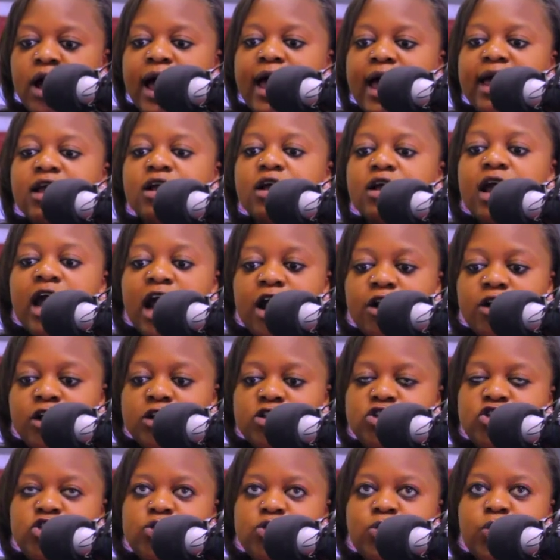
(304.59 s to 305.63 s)
I
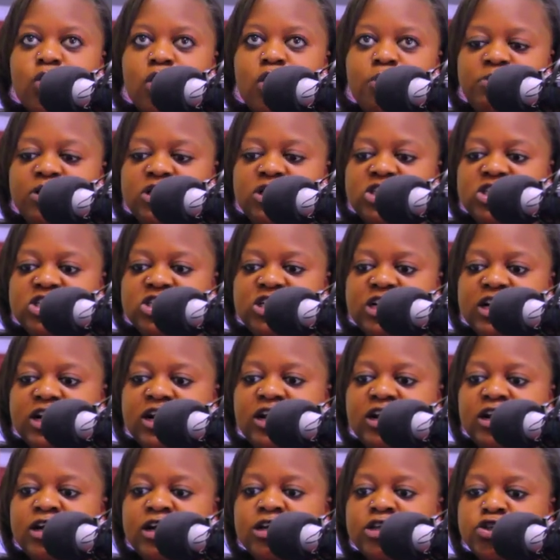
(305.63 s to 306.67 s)
encourage you, Comrade
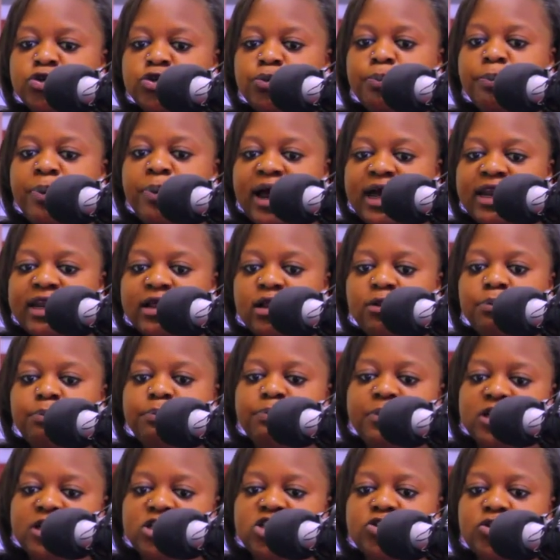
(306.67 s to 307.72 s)
Chinga, to panel
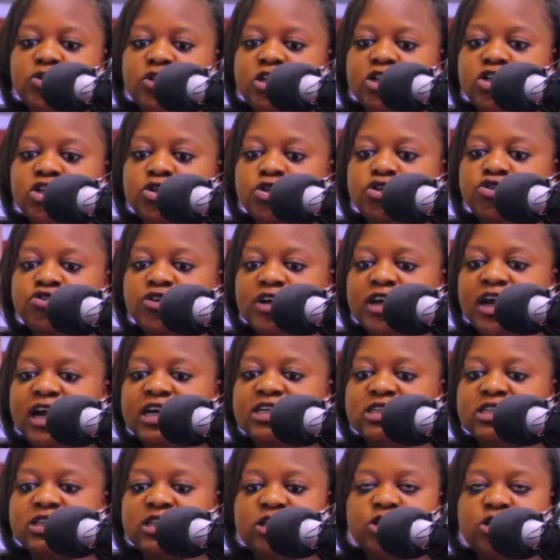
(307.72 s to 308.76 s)
beat your issues
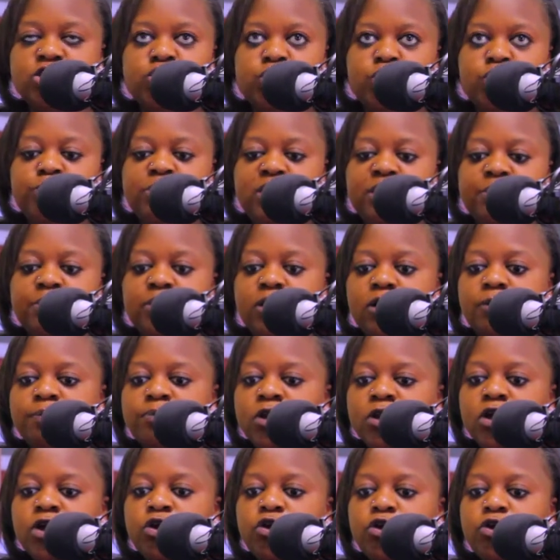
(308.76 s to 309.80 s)
regarding these two people.
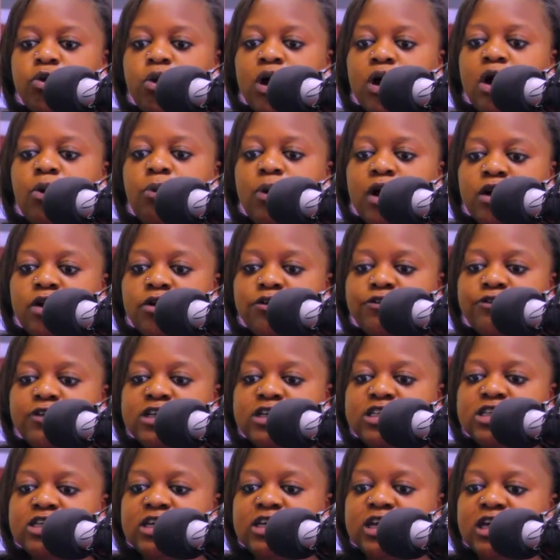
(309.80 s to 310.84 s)
You are one of
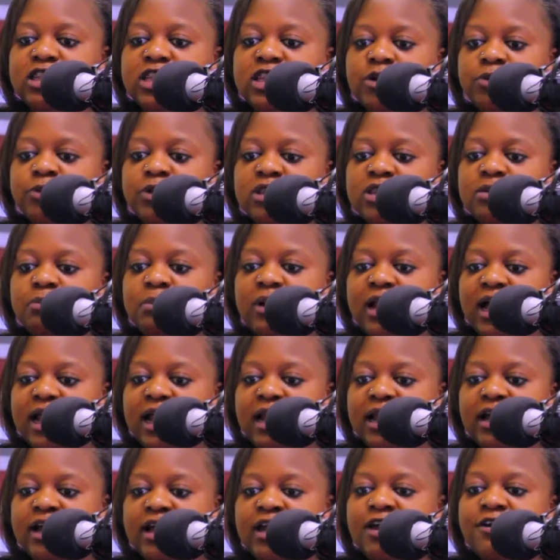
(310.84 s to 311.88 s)
us together with
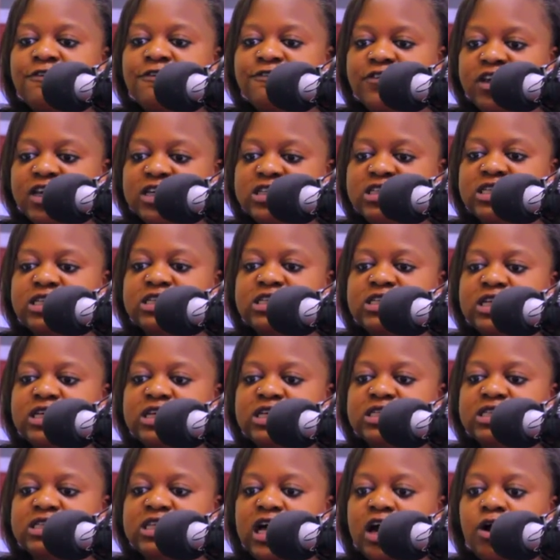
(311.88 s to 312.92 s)
Mlala. Fix these
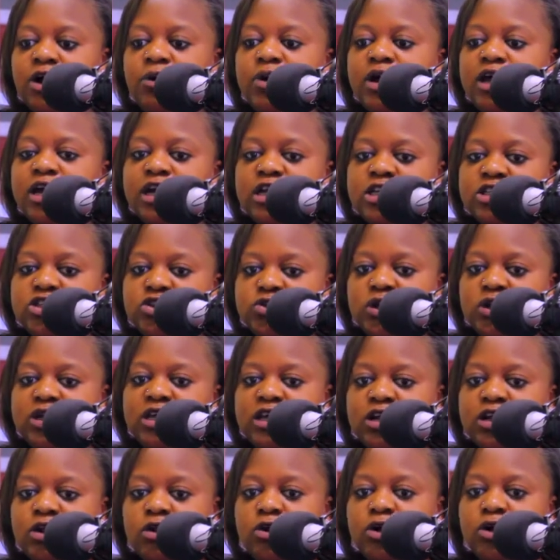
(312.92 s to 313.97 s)
things now and do not
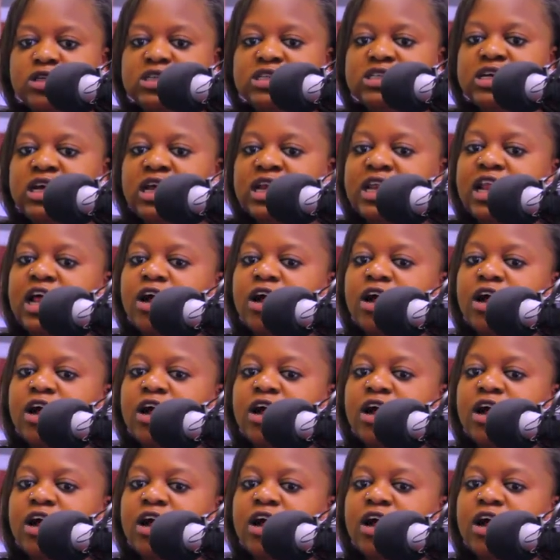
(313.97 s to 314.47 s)
get lost.